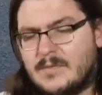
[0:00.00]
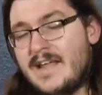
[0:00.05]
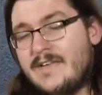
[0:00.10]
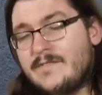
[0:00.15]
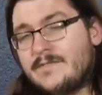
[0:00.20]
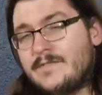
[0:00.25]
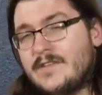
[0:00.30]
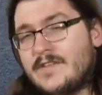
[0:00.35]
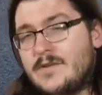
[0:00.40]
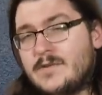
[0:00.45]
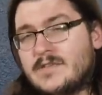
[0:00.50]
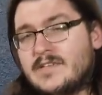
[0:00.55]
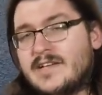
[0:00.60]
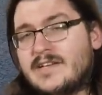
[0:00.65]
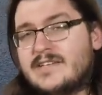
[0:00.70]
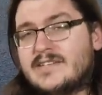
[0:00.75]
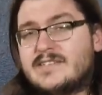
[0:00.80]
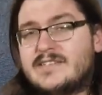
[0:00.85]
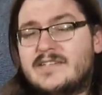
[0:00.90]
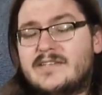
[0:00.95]
If you would
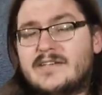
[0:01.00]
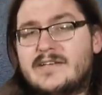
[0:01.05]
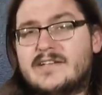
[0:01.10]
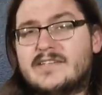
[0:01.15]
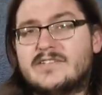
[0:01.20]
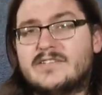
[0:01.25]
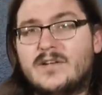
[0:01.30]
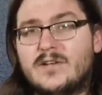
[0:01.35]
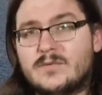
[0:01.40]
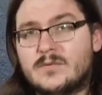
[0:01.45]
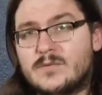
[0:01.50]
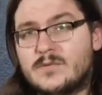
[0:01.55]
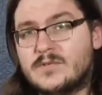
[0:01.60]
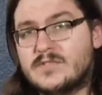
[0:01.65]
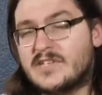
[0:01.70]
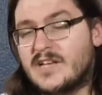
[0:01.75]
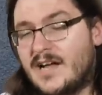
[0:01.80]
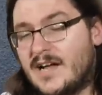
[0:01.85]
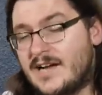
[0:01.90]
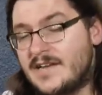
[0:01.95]
like to see the Gestalt
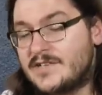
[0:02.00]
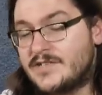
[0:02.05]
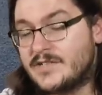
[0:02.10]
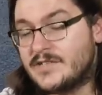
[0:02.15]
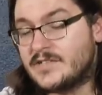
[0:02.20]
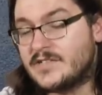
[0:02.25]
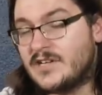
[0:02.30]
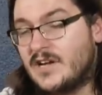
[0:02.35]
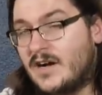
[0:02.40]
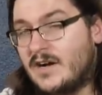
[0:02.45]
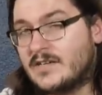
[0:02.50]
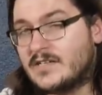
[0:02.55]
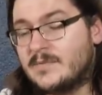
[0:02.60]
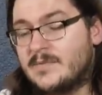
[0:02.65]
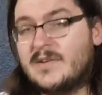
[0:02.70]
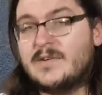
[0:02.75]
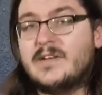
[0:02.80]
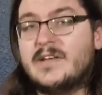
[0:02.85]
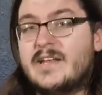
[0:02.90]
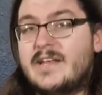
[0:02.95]
rules I just talked
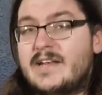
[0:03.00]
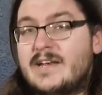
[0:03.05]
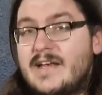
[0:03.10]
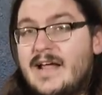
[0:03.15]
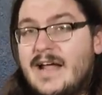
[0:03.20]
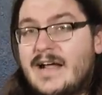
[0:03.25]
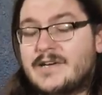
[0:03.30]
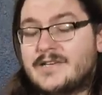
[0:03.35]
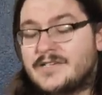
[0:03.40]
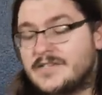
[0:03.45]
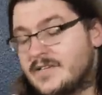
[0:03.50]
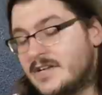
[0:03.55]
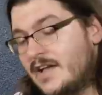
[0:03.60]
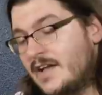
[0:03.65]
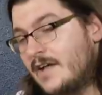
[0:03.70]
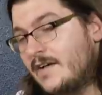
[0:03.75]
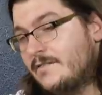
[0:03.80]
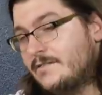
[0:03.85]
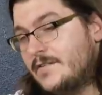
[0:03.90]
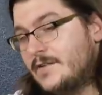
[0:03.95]
about in action,
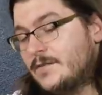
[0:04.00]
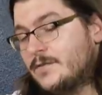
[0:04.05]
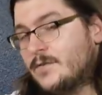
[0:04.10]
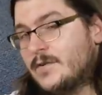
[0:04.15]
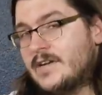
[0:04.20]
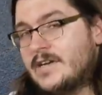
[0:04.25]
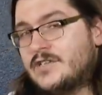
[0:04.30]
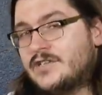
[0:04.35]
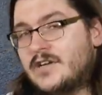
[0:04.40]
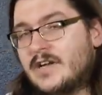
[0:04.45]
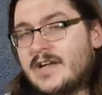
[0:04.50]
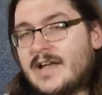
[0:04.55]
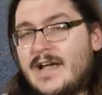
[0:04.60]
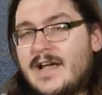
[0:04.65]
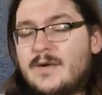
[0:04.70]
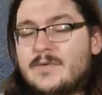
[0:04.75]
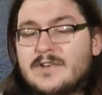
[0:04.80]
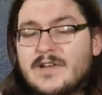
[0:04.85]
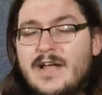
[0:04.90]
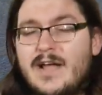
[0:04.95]
feel free to check
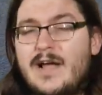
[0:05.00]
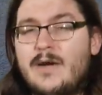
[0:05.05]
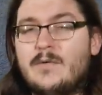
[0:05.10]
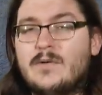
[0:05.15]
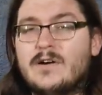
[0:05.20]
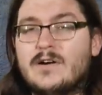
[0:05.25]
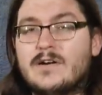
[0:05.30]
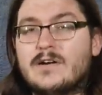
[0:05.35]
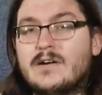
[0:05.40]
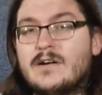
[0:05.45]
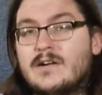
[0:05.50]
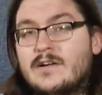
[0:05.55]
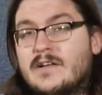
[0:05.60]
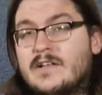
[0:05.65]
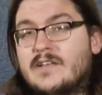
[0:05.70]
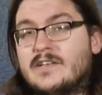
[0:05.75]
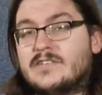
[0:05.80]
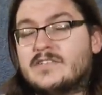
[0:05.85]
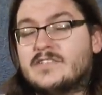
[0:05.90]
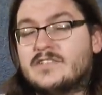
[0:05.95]
out our
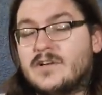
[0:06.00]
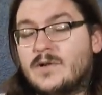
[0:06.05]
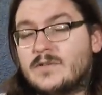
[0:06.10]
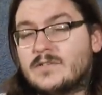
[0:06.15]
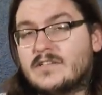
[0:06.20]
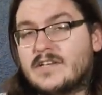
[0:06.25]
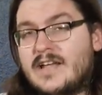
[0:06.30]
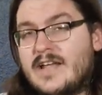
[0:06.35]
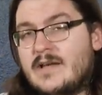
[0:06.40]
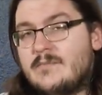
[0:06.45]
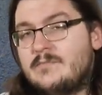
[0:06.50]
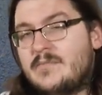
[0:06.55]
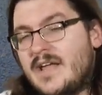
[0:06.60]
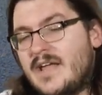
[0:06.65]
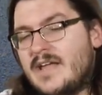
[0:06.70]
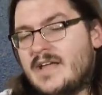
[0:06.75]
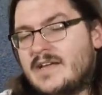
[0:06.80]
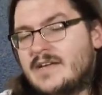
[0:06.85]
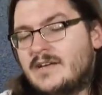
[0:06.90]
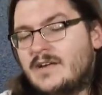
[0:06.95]
Gestalt
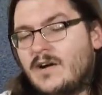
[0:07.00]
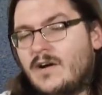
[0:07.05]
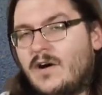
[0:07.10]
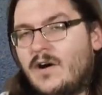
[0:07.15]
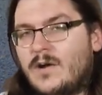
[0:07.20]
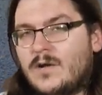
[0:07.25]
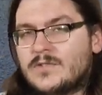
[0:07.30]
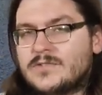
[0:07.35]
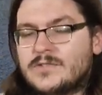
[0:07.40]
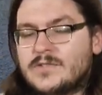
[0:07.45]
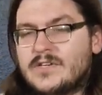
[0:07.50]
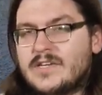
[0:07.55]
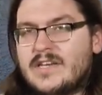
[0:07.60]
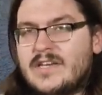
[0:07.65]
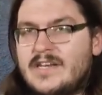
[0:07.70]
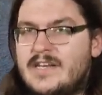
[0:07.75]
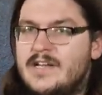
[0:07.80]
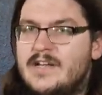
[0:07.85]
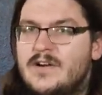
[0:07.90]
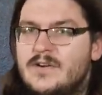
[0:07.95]
Campaign Altered
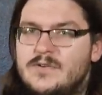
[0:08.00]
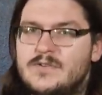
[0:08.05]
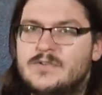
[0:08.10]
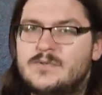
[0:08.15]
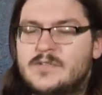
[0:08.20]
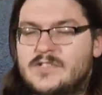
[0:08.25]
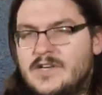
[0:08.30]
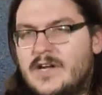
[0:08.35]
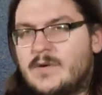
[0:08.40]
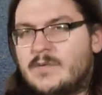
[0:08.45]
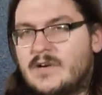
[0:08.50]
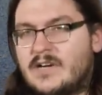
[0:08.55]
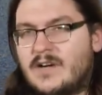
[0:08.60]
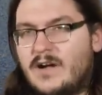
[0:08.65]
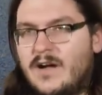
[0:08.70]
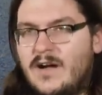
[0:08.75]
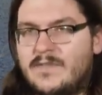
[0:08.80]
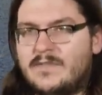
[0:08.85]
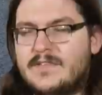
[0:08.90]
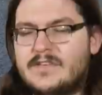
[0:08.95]
Egos, which I run
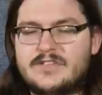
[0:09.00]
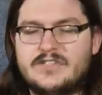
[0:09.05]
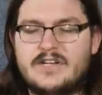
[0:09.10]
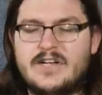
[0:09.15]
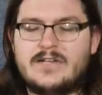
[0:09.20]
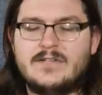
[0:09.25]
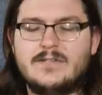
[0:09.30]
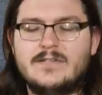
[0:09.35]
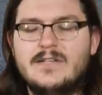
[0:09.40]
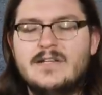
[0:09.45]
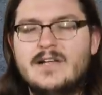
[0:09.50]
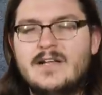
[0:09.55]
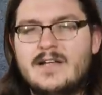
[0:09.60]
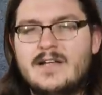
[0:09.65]
on this channel.